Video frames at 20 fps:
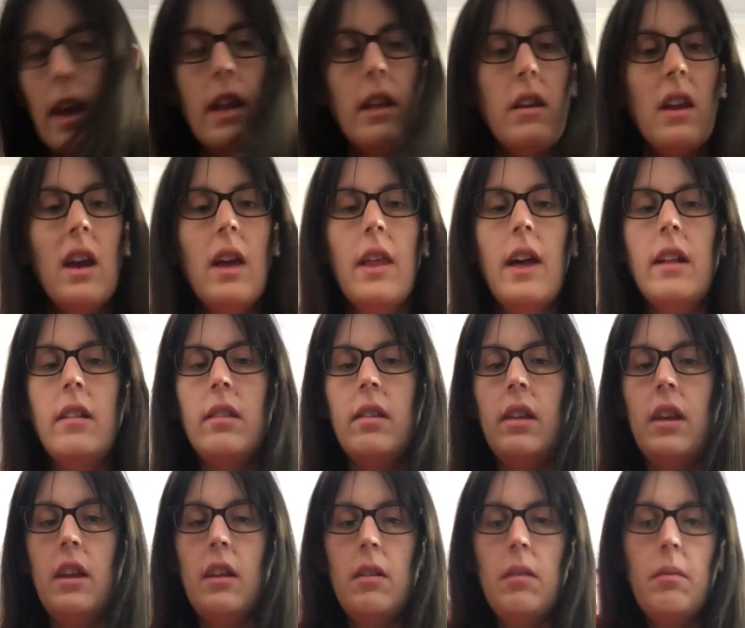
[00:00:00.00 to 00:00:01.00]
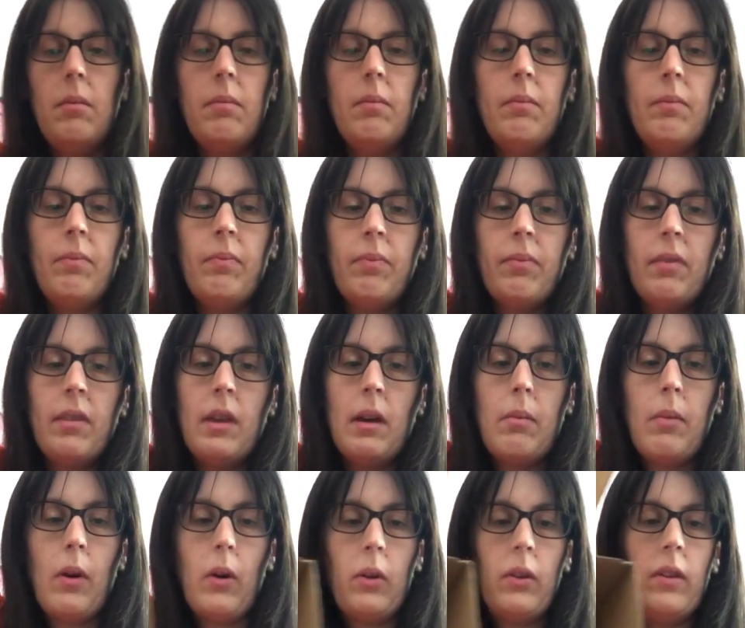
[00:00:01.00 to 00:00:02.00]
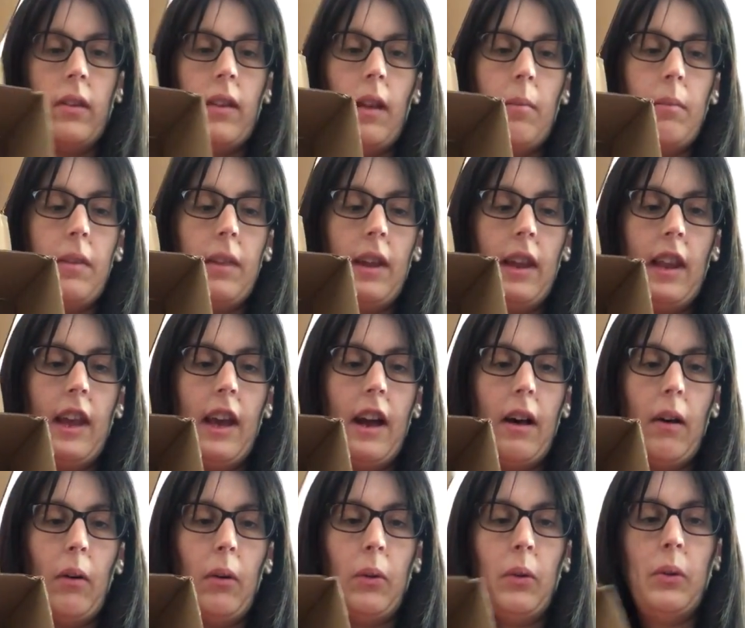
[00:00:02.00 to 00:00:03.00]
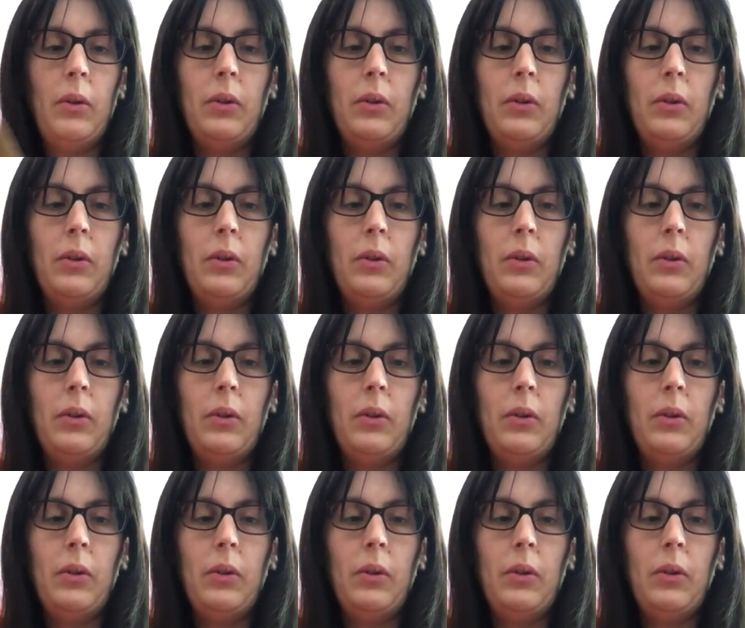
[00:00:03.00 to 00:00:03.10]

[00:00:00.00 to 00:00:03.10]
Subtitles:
And yeah, that's it. The box is empty now.